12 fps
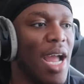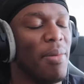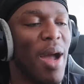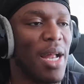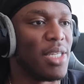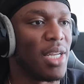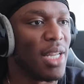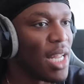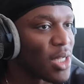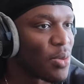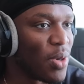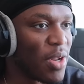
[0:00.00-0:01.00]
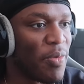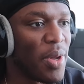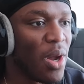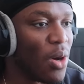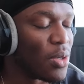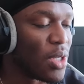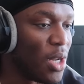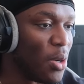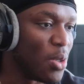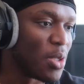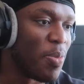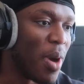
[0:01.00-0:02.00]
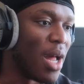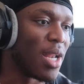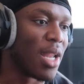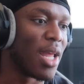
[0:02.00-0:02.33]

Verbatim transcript: I imagine this would have been old news, but